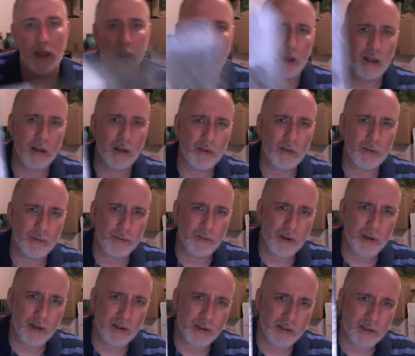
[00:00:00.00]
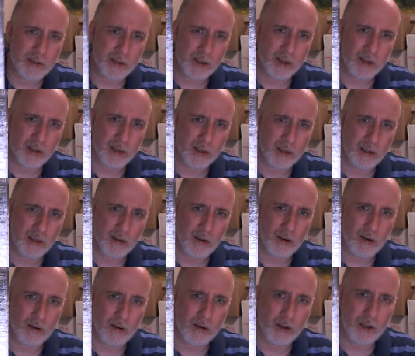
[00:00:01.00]
And on the front, it's got like
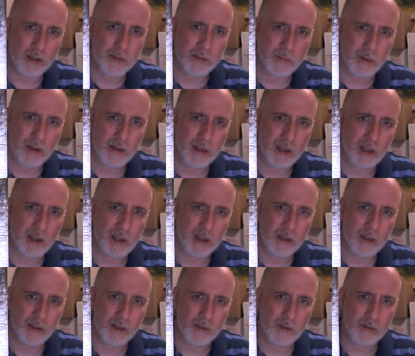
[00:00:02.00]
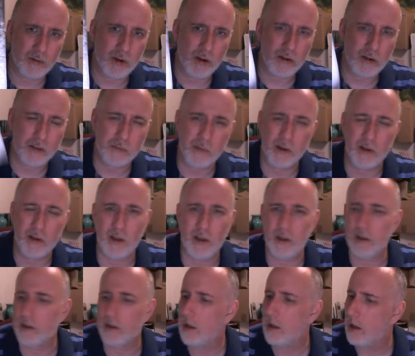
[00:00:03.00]
Hard Hats by Day, Celtic Rockers by
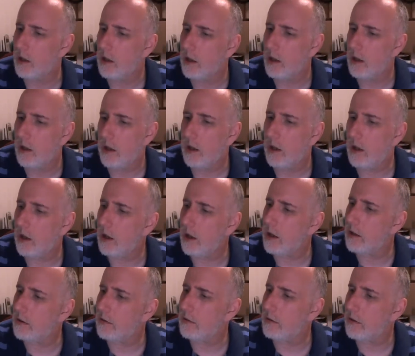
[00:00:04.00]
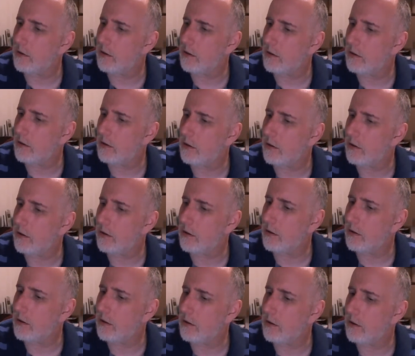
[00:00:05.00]
Night. And uh,
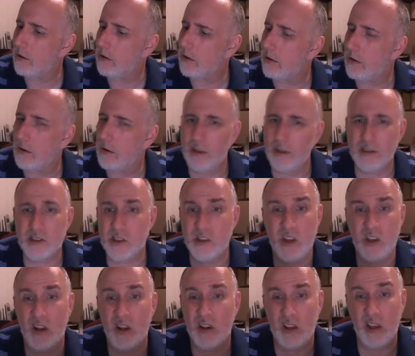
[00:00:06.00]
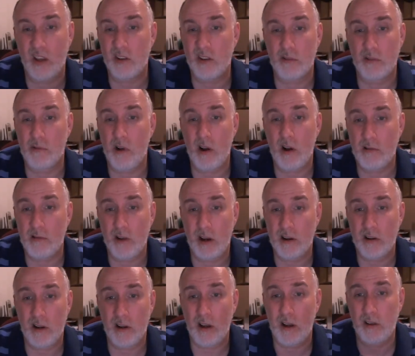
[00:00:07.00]
it's not a Celtic rock
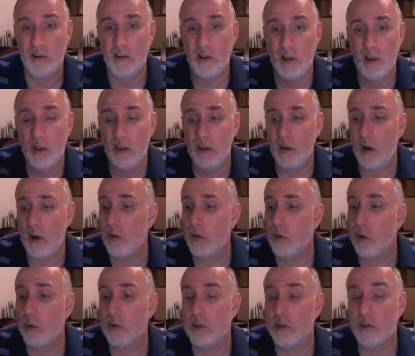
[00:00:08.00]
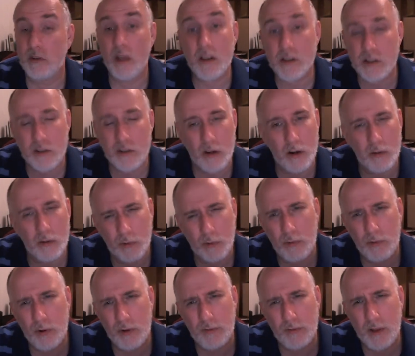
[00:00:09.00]
record either. Although it does start with
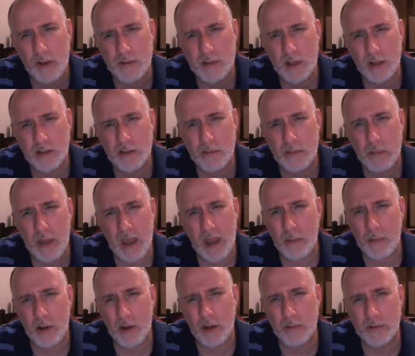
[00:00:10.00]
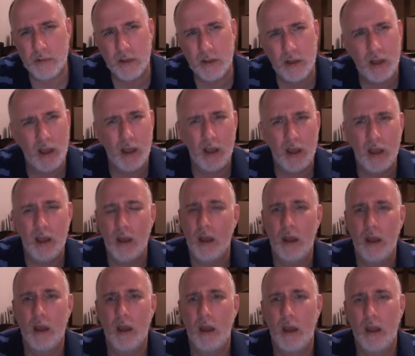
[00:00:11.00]
45 seconds of bagpipes.
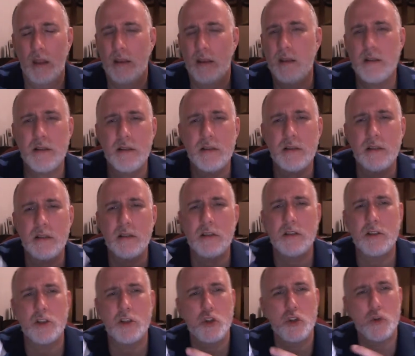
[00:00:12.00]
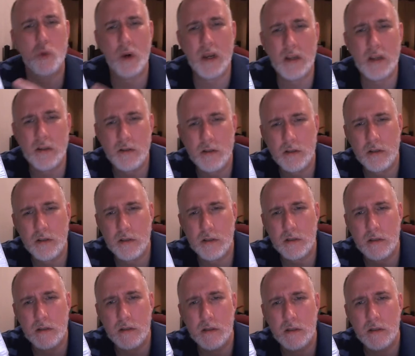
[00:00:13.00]
This is the
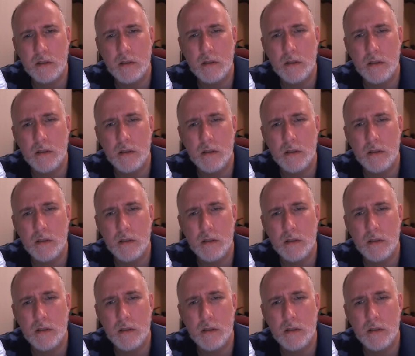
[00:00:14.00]
strangest,